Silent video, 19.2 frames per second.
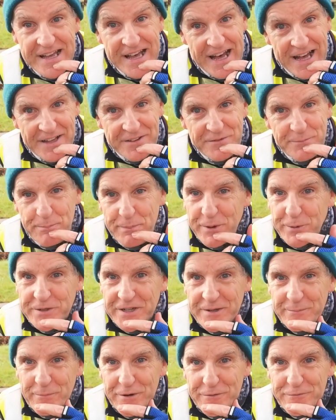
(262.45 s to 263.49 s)
and
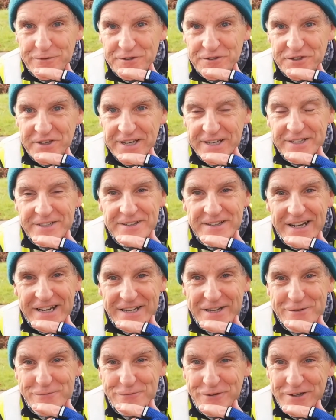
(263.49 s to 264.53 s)
building my fatigue and
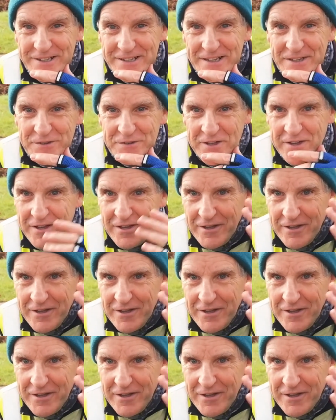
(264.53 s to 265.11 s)
lack of fitness,